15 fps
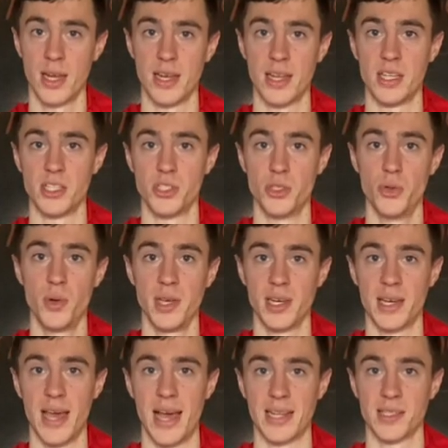that is doing
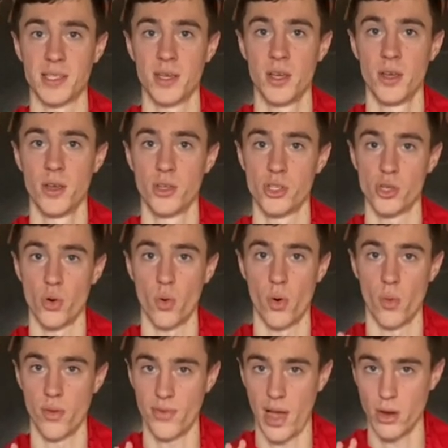that. So
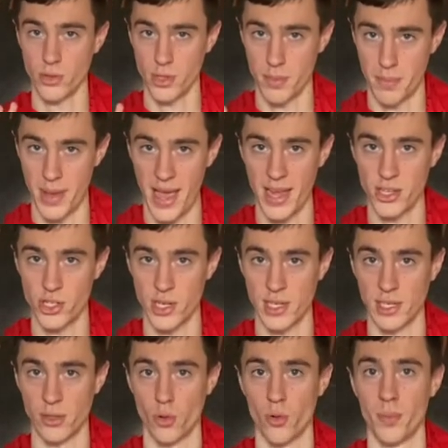without
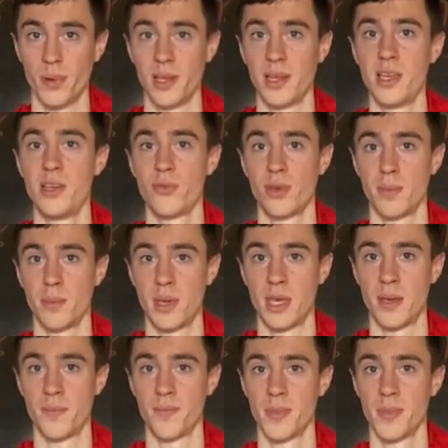imagining or believing me,